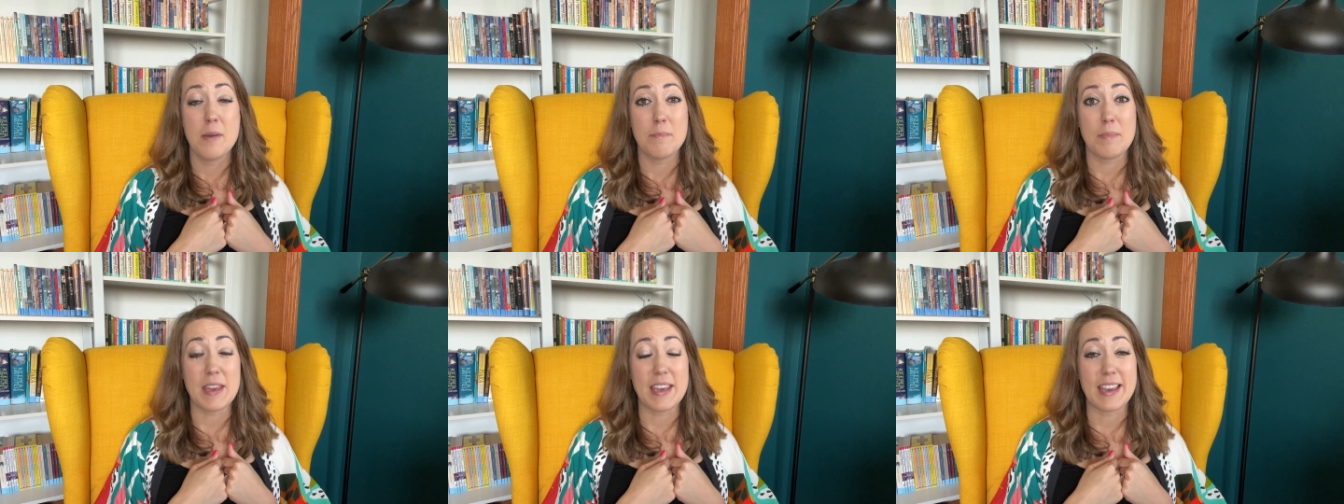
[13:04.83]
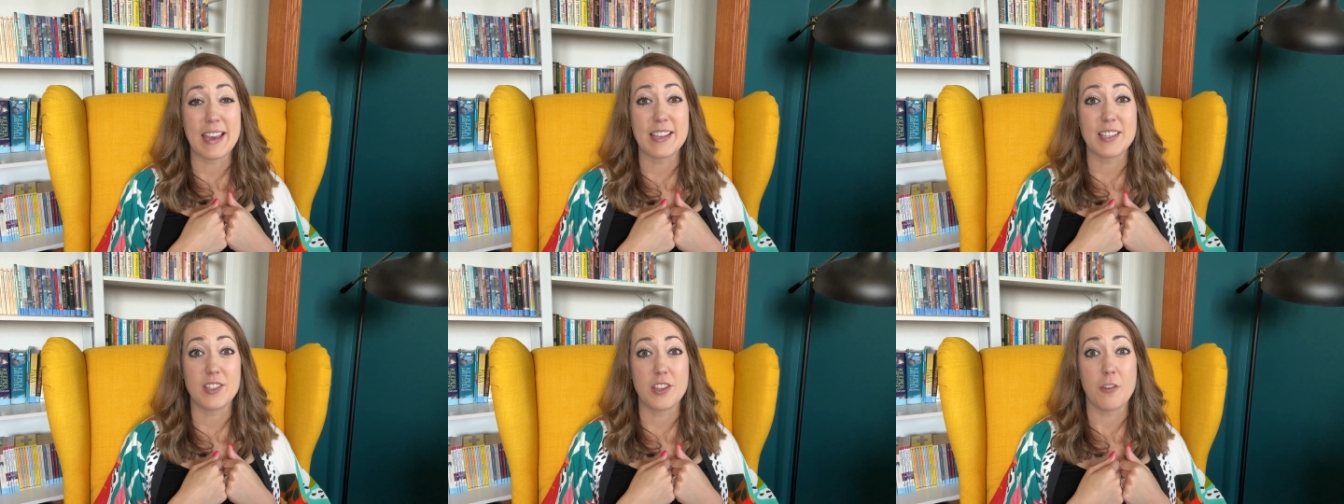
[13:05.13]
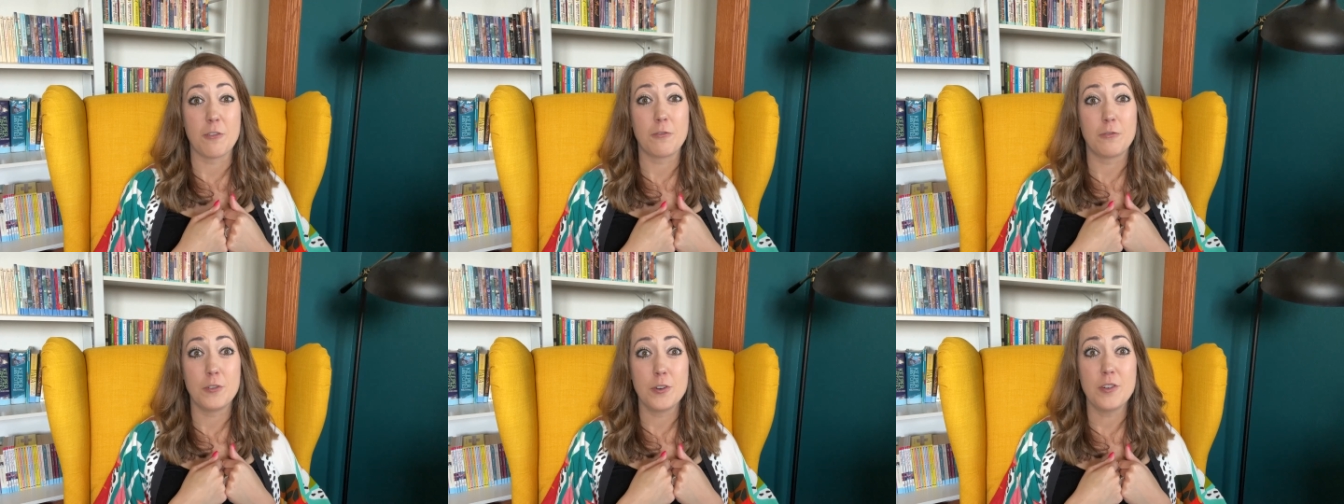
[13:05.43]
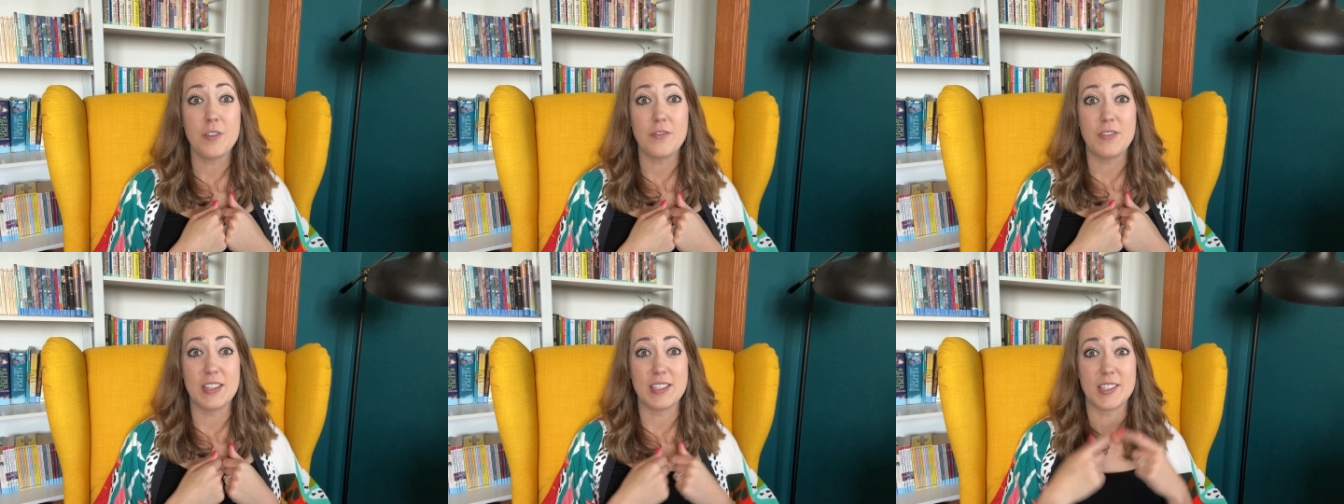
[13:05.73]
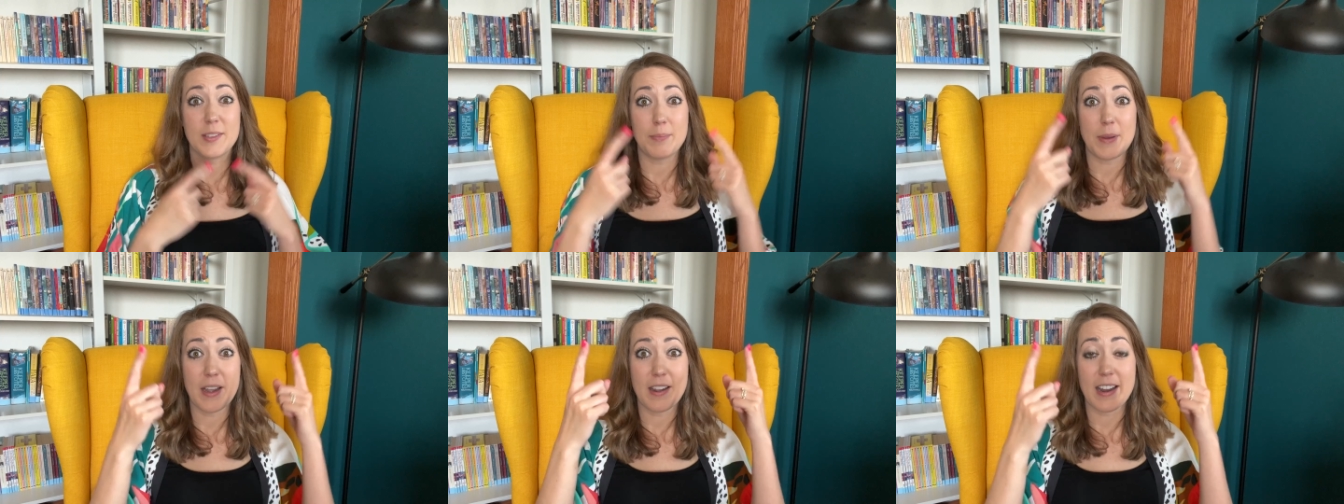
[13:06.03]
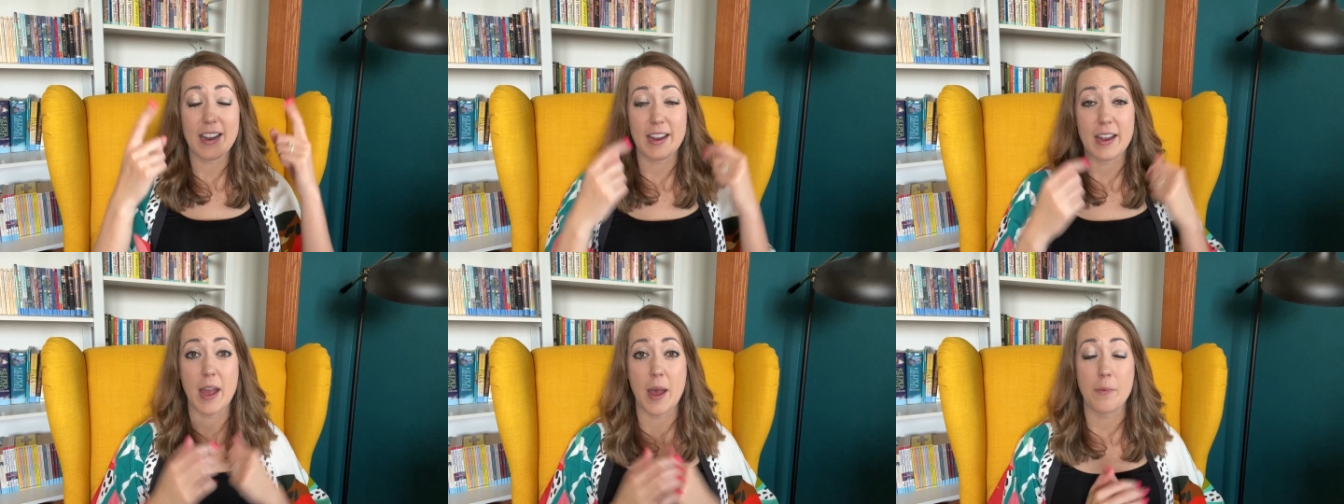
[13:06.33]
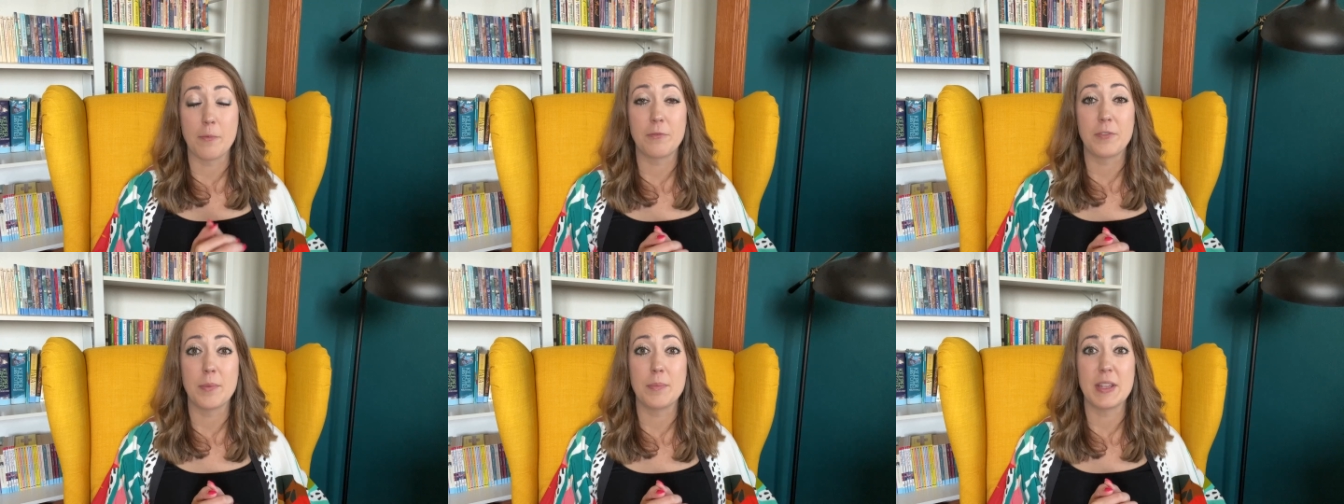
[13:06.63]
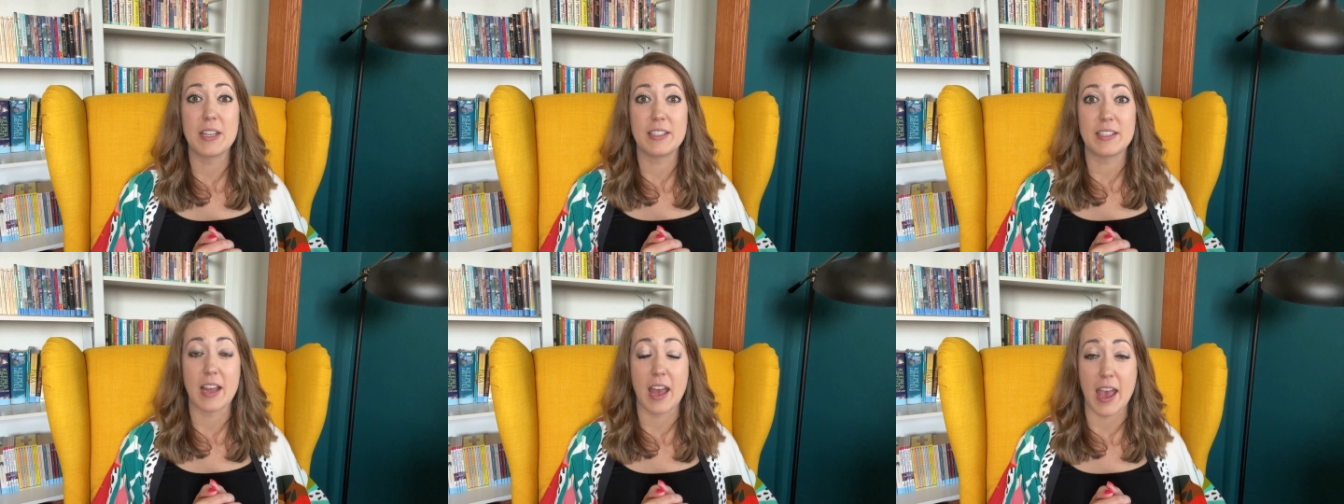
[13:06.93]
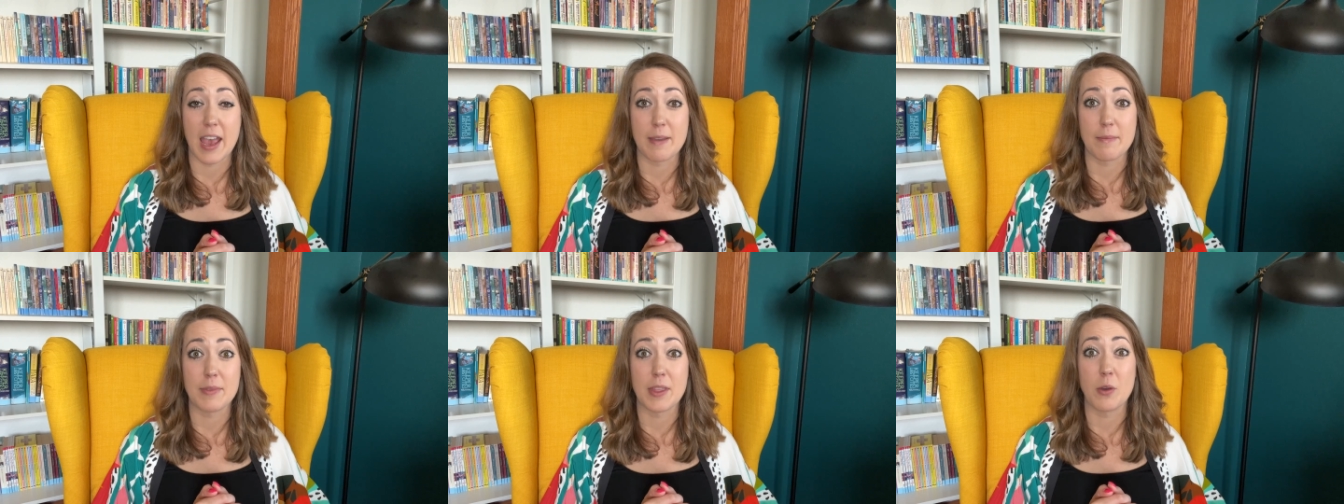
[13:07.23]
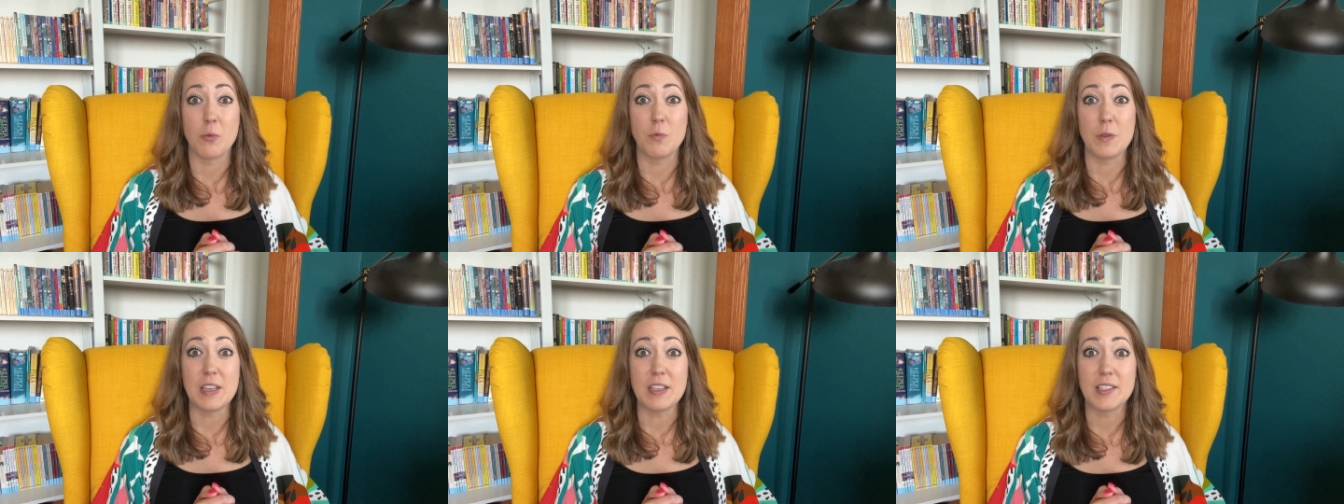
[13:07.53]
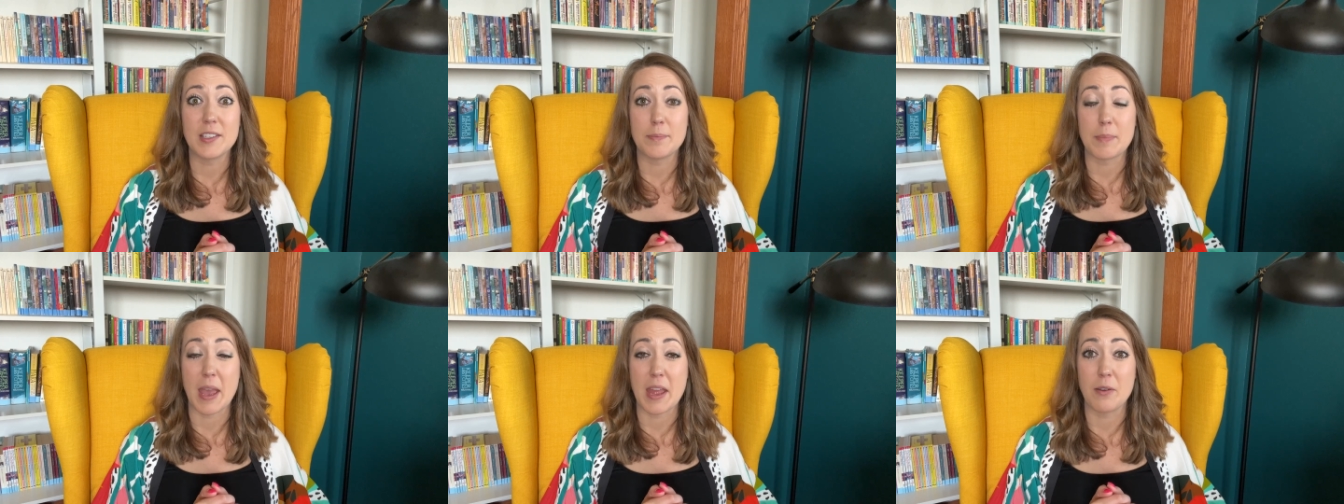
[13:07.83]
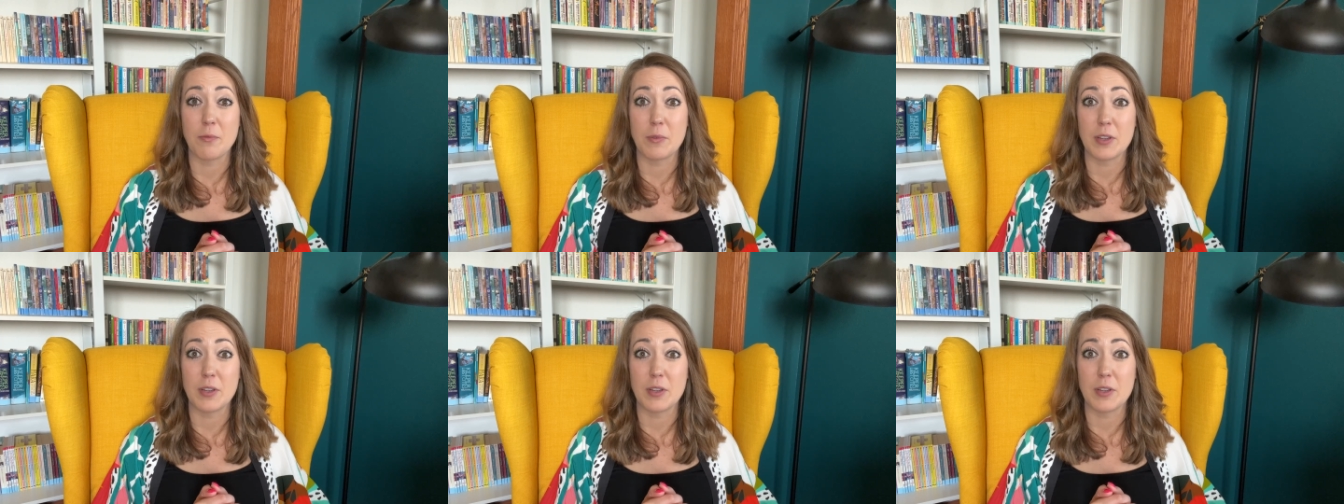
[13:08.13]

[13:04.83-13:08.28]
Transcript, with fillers: because the fruit of the Spirit come from the time that we spend